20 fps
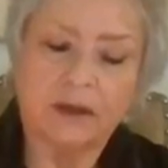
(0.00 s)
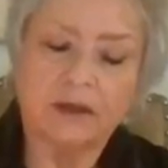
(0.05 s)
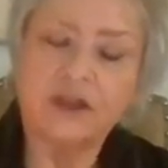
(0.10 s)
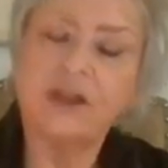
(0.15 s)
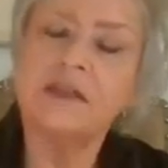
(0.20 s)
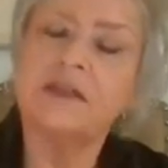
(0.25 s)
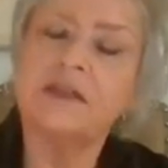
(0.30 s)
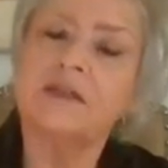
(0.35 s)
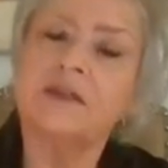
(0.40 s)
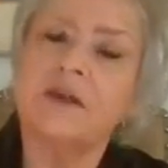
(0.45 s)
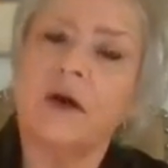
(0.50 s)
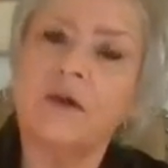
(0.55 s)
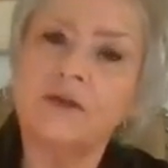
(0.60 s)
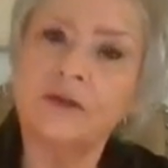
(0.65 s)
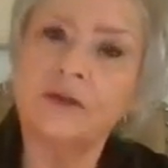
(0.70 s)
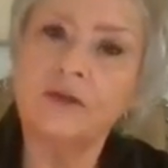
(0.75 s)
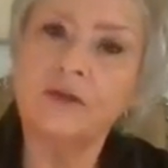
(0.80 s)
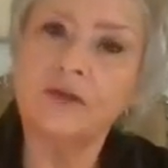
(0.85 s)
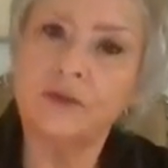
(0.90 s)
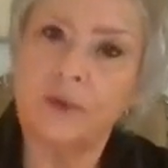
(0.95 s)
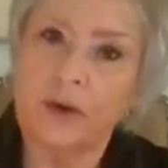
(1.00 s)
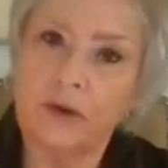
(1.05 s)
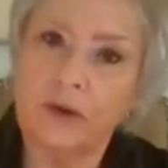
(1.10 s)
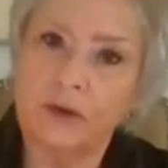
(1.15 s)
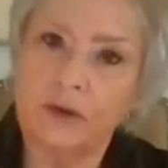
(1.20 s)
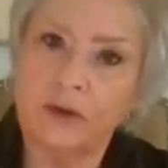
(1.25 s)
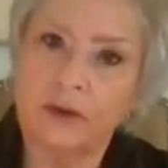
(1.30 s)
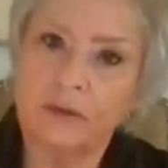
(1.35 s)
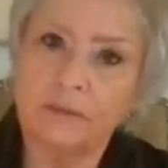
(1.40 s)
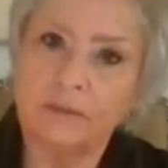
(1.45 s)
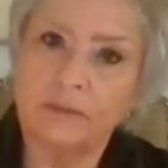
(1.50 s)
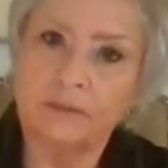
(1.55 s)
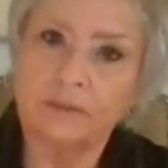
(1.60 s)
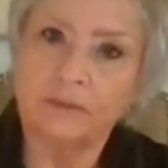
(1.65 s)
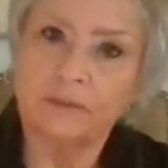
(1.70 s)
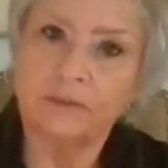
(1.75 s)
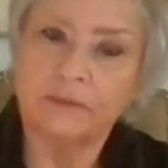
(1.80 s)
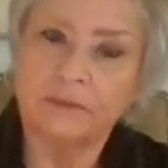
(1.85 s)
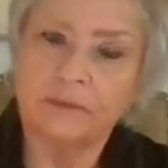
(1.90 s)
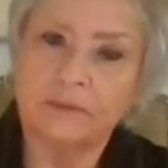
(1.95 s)
Jesus also spoke
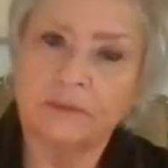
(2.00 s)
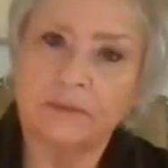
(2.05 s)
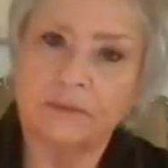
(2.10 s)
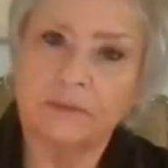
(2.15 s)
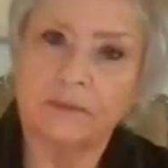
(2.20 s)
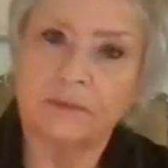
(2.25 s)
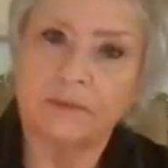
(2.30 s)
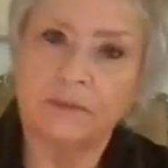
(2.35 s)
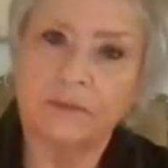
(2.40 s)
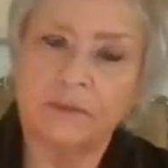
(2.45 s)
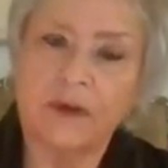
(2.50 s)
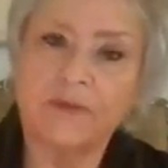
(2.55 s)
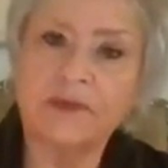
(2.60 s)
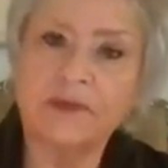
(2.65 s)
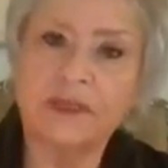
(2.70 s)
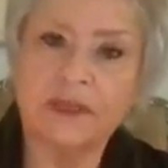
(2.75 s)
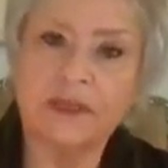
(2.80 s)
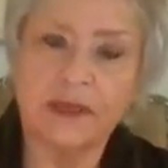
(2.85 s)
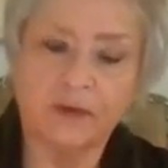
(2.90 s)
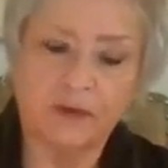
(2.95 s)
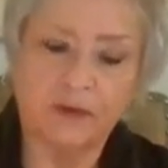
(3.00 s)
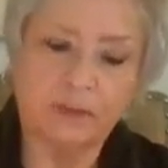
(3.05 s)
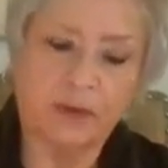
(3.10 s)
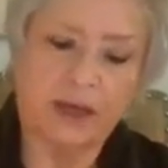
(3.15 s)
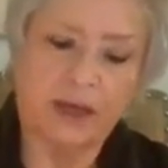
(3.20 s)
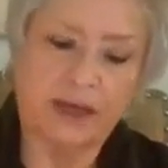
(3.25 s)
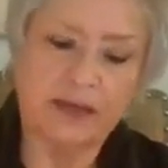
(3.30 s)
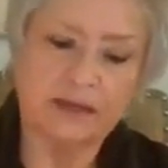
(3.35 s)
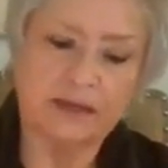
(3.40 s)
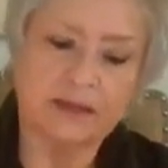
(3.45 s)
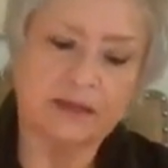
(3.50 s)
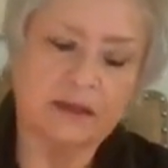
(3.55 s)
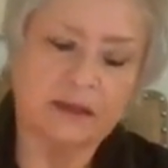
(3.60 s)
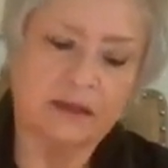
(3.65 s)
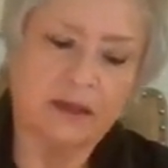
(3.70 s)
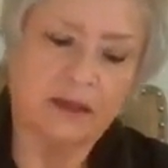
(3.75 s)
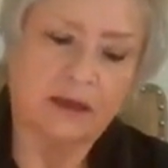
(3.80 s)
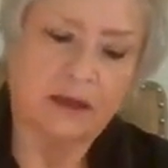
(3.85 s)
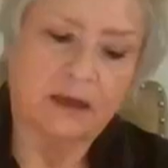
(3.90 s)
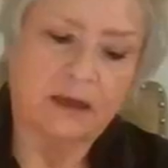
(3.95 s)
of a sacred place.
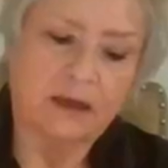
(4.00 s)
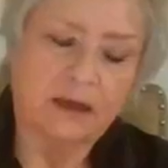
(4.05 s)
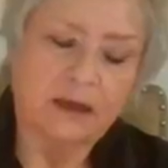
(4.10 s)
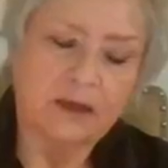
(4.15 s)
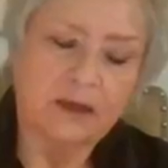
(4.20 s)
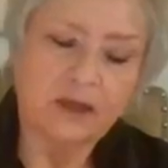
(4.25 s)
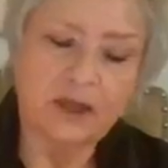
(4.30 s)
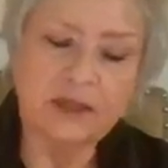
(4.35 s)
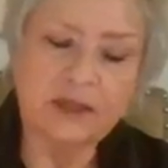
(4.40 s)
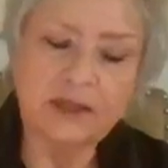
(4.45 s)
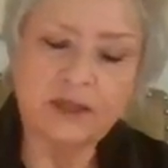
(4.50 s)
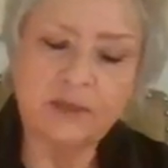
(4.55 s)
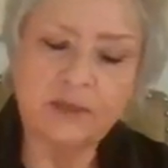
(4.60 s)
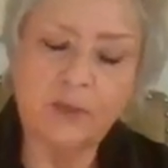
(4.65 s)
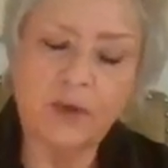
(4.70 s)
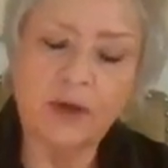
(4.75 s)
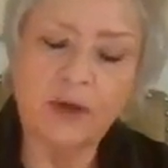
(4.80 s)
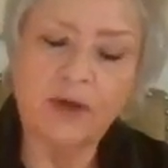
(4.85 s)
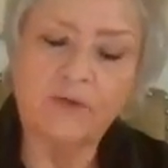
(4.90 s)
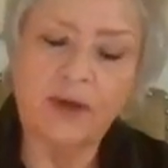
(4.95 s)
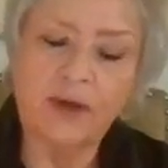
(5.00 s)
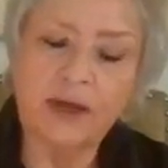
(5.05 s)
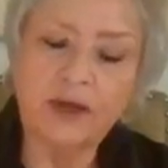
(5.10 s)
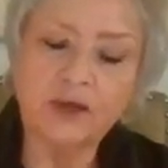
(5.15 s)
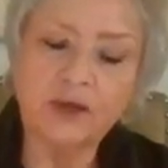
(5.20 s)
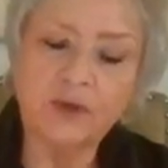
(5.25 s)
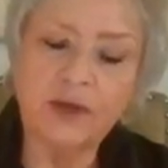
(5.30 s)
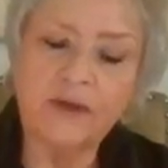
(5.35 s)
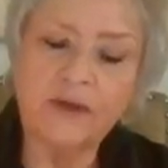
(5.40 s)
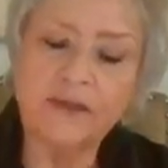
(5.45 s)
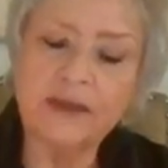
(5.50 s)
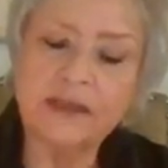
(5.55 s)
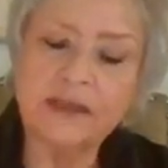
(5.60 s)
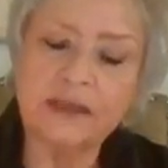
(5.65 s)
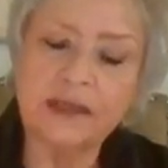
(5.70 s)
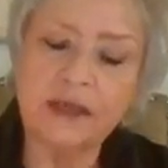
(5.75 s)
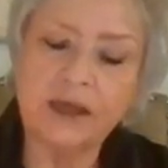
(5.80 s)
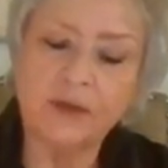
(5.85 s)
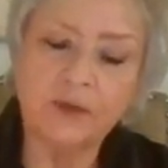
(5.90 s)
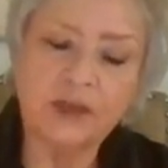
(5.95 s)
Jesus spoke of entering the
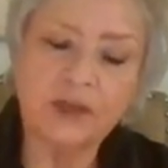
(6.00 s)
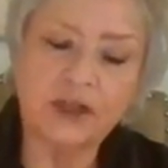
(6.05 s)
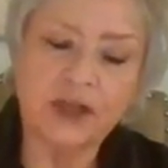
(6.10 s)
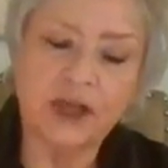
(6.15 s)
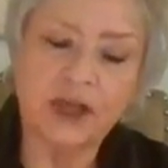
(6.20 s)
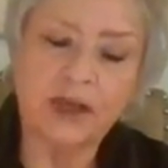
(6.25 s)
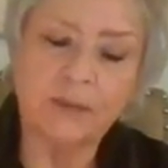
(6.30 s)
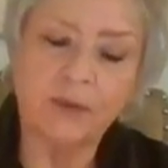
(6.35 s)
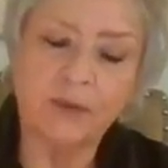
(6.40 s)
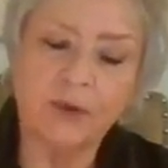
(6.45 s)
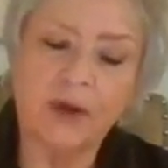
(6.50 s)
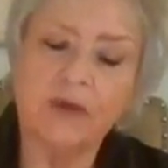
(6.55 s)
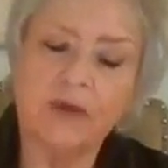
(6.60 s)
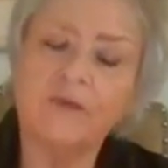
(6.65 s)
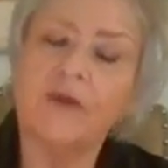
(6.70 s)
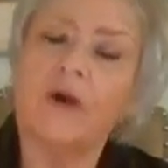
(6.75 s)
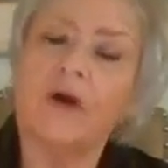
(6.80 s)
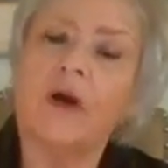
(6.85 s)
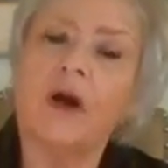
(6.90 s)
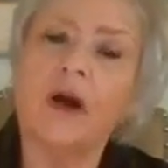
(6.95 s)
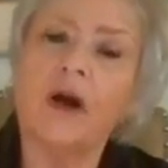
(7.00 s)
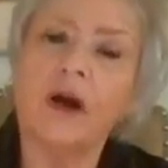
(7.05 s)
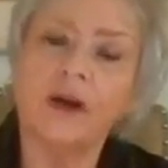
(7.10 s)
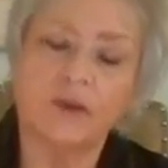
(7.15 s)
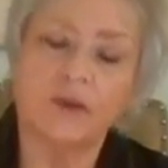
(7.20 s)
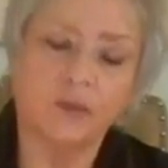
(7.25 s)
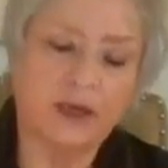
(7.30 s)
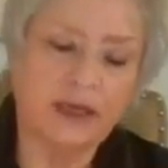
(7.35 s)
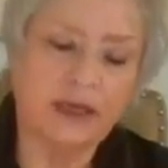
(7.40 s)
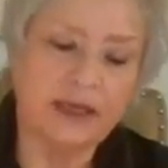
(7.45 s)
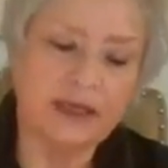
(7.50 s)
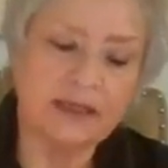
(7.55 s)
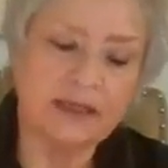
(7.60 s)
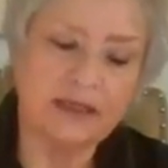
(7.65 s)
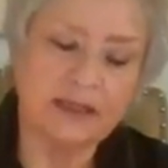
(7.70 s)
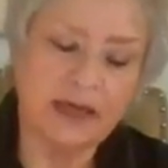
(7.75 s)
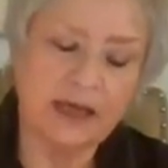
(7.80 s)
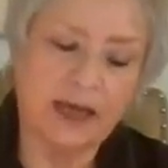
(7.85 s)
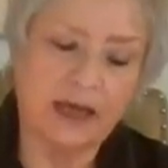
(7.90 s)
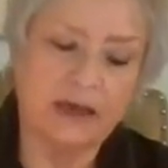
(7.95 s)
secret chamber of the heart when he
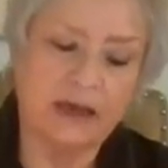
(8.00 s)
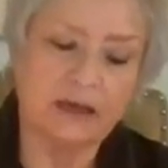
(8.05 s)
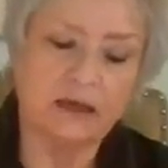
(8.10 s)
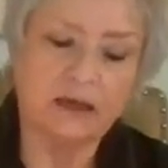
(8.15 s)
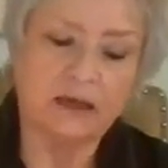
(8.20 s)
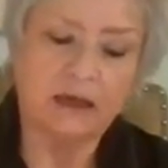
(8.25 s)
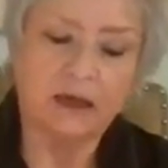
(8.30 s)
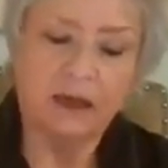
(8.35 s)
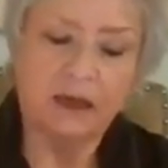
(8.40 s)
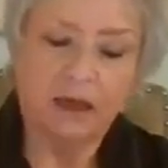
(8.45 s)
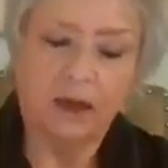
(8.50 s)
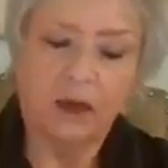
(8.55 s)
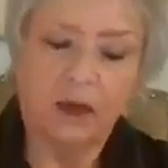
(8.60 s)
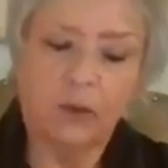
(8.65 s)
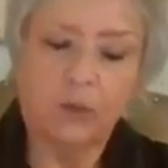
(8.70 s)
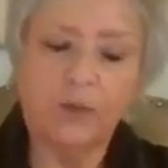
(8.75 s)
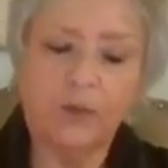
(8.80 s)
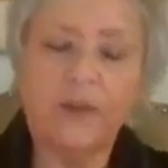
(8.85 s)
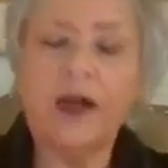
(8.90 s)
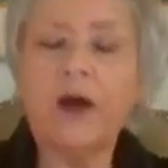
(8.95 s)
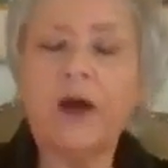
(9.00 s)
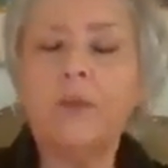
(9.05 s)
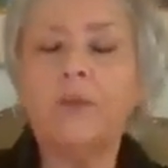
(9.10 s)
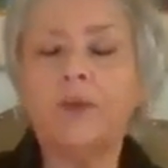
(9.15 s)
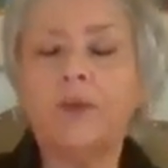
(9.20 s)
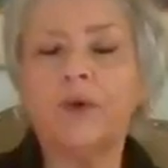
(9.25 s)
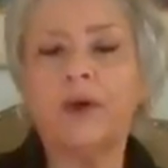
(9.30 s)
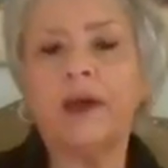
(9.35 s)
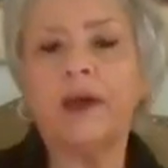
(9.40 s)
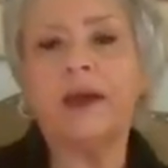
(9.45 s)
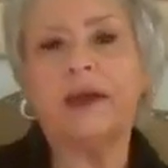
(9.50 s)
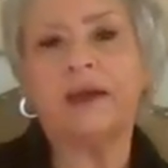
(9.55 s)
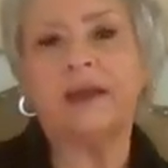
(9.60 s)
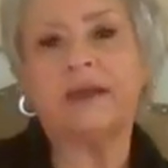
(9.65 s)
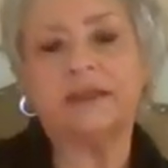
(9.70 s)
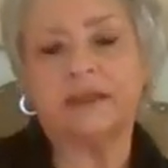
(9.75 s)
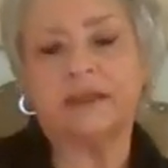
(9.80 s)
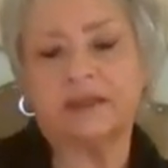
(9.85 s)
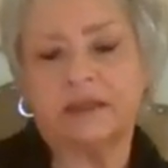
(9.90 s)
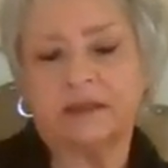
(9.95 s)
said, "When thou
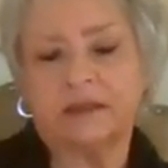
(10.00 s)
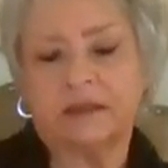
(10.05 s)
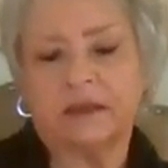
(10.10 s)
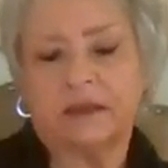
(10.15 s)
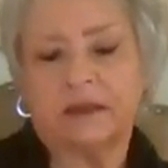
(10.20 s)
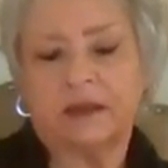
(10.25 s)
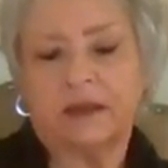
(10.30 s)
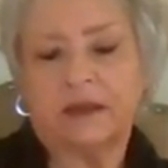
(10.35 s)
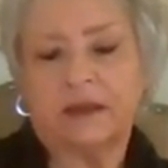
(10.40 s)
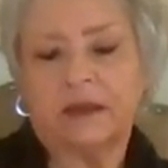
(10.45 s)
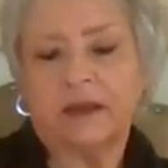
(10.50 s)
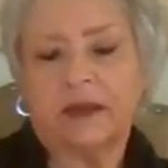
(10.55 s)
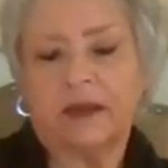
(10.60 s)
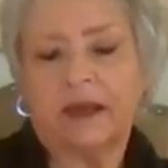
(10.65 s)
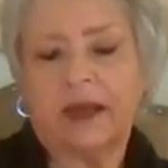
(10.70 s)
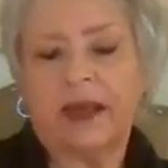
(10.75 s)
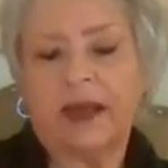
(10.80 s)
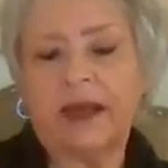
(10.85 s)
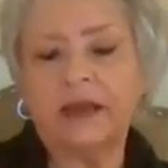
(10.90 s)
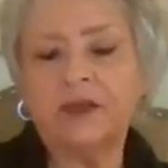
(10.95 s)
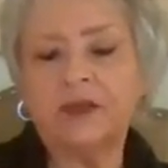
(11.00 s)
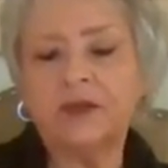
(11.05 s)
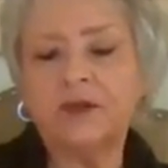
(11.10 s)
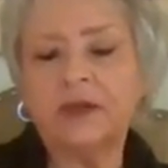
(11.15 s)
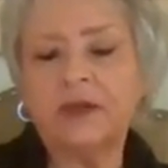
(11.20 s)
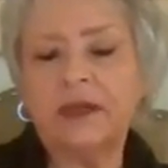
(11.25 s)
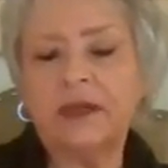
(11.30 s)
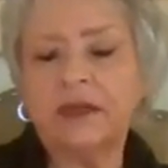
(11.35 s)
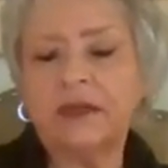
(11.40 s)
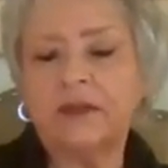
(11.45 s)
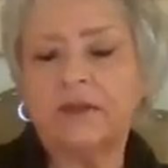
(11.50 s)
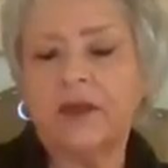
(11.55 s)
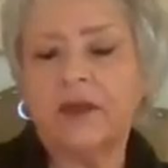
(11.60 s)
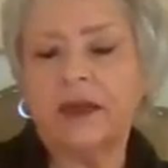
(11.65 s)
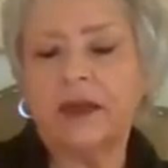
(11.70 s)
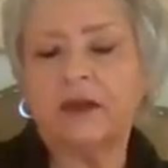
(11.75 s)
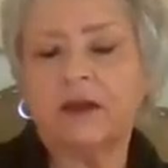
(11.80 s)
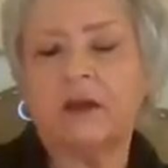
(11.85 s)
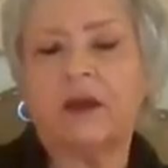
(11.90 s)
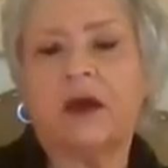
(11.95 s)
prays, enter into
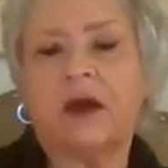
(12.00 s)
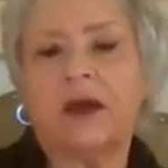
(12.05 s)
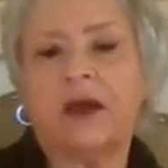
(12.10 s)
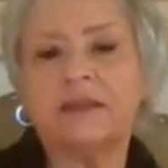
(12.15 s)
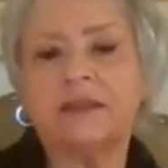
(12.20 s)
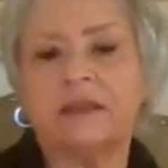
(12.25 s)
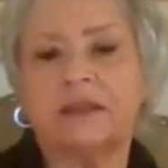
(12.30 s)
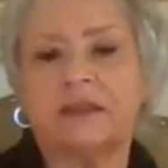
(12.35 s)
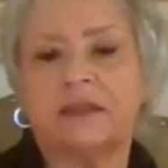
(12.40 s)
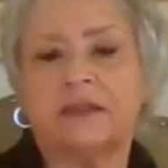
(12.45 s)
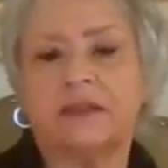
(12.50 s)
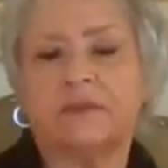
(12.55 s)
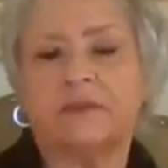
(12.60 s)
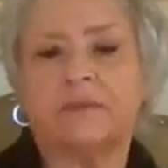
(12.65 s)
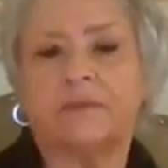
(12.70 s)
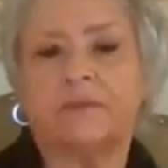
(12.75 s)
thy closet,